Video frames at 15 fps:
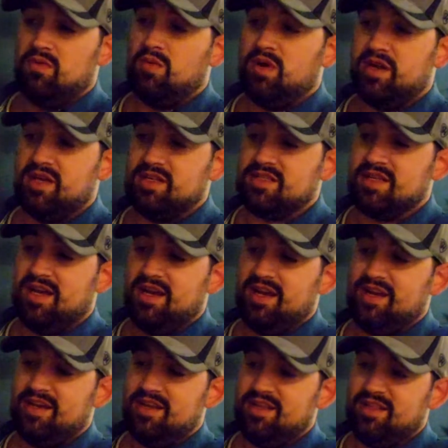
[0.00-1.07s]
1 SI
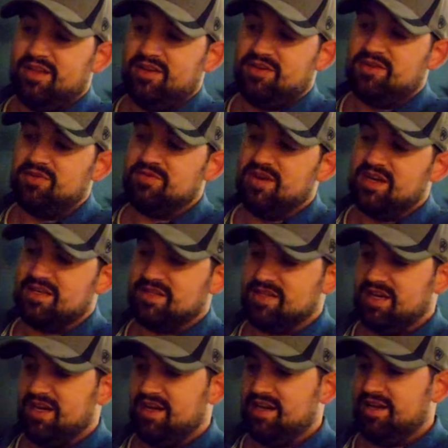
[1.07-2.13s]
and then a 2
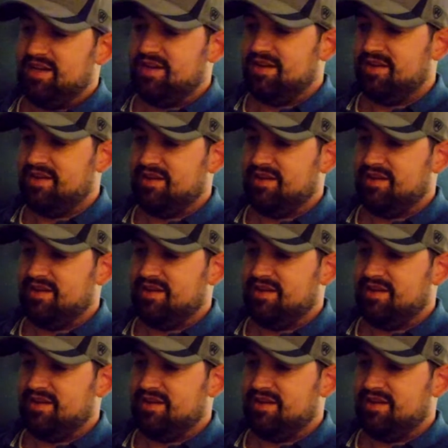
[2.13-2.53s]
SI,